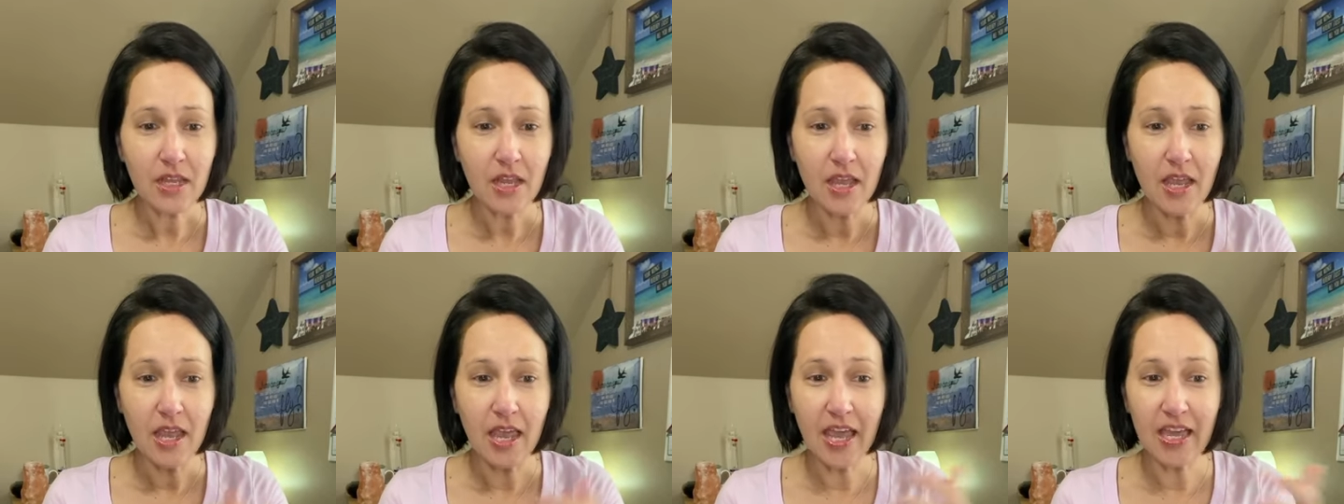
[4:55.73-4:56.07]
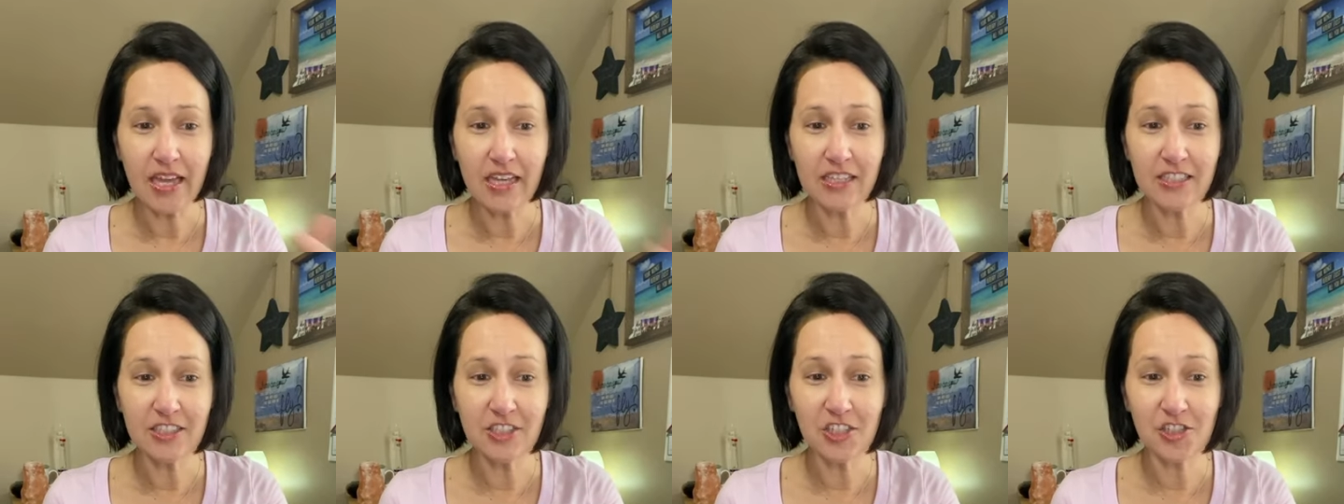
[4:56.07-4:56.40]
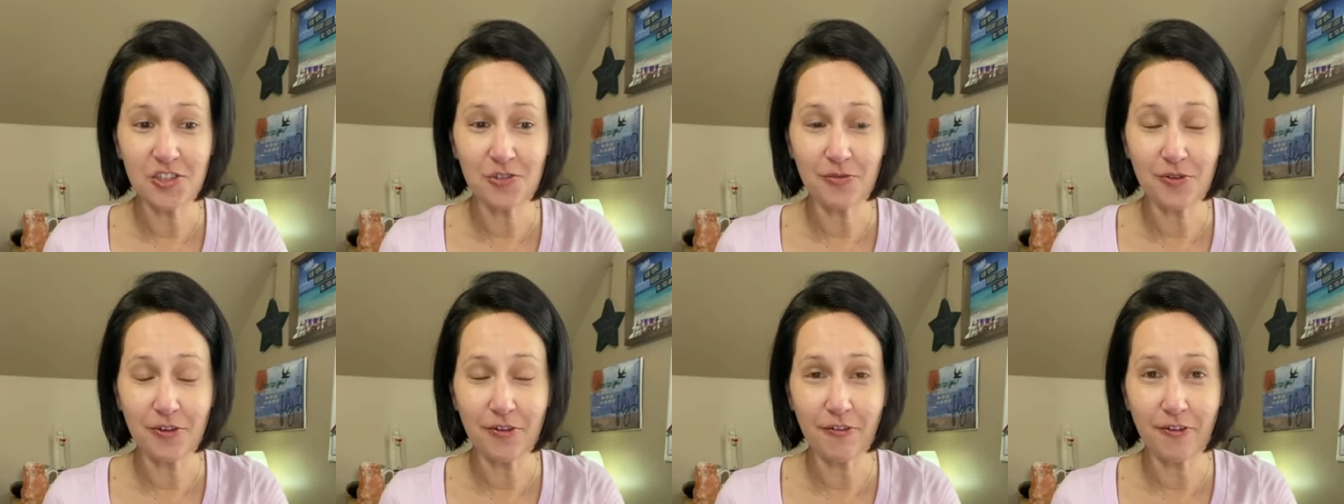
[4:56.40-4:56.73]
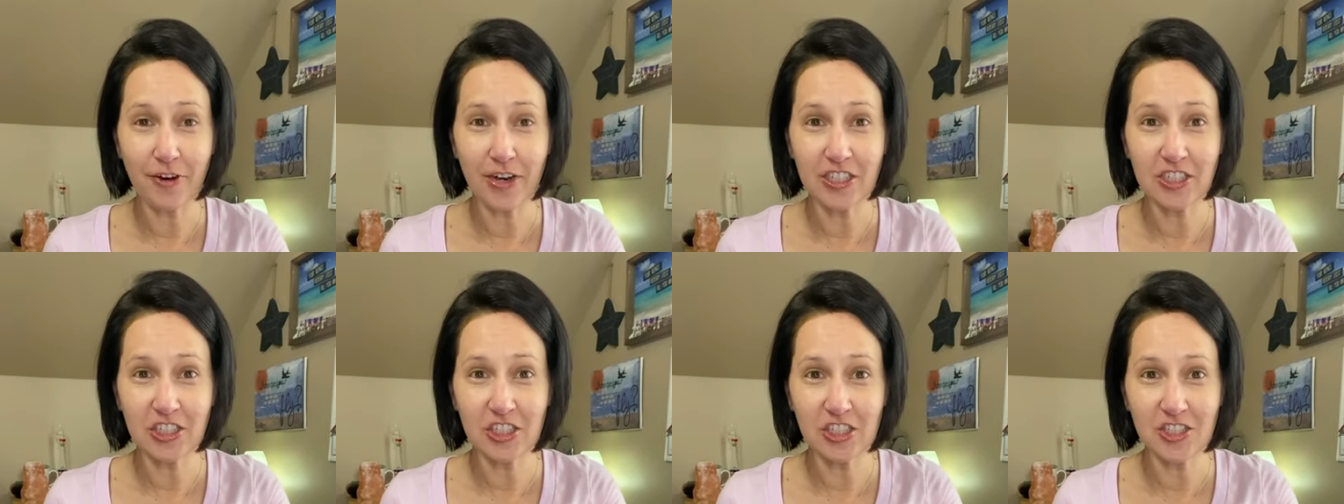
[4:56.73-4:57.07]
and it just
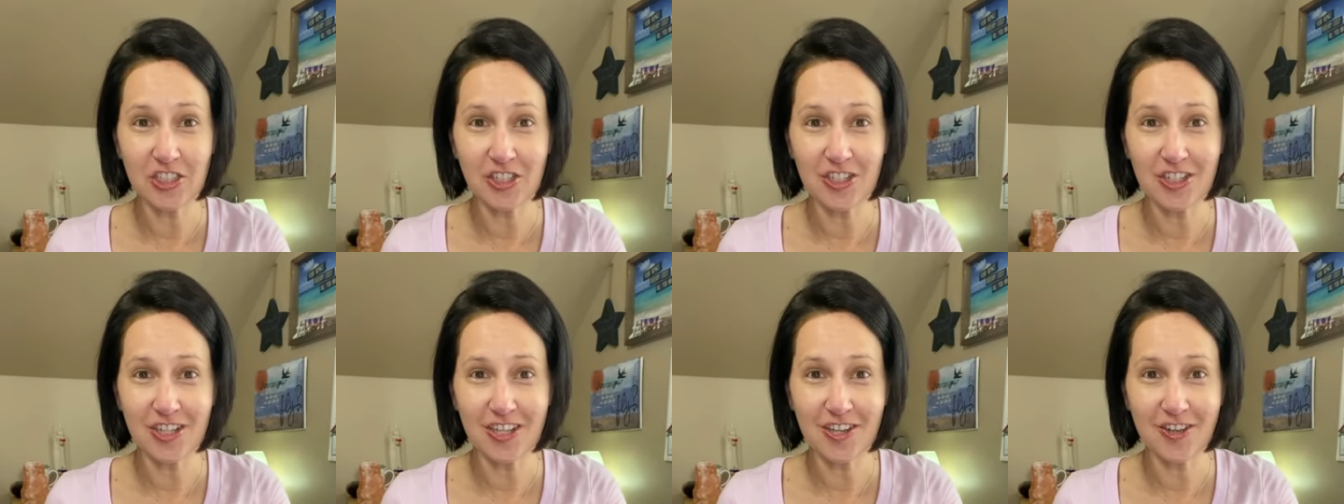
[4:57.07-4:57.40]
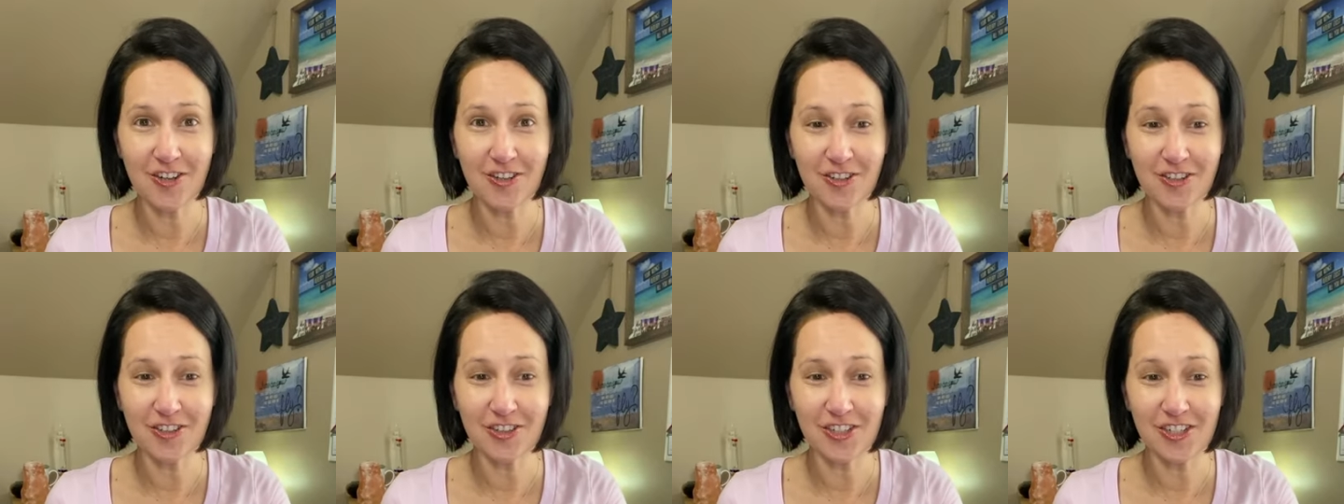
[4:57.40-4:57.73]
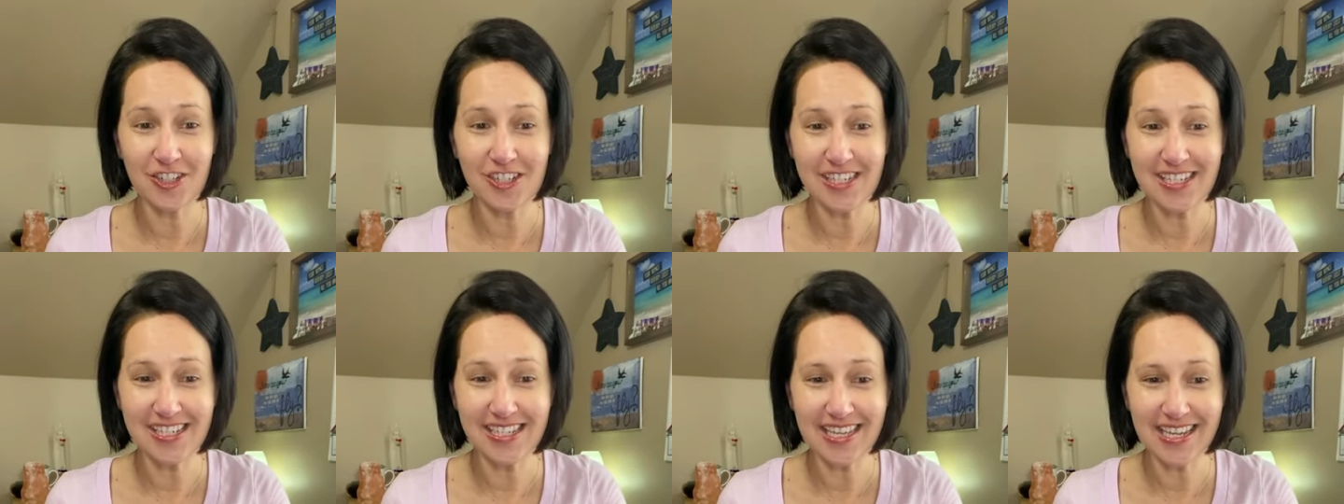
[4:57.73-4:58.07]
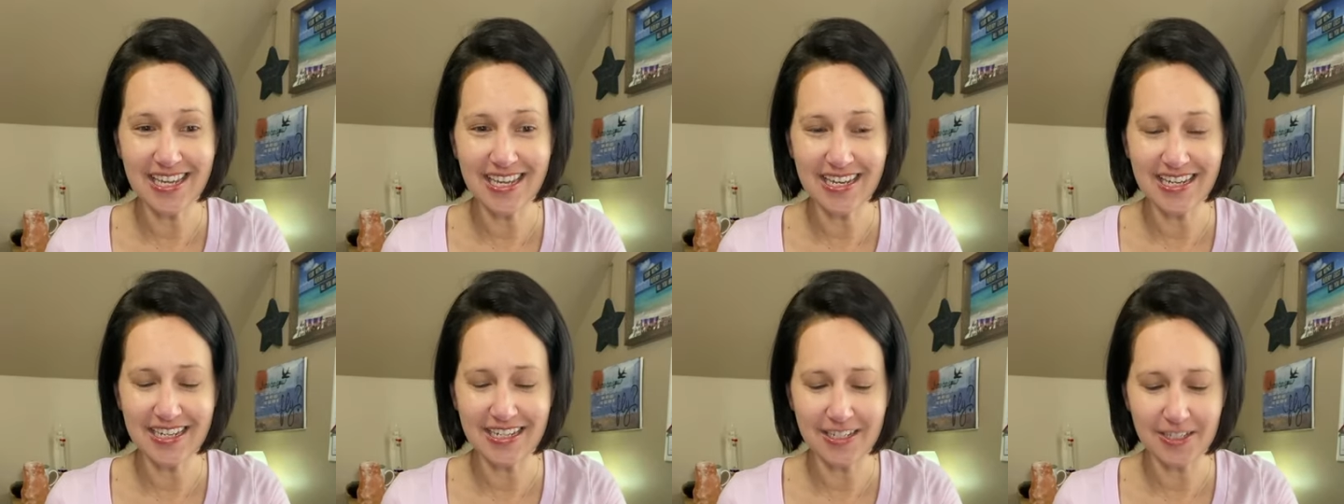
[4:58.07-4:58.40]
refreshes your skin.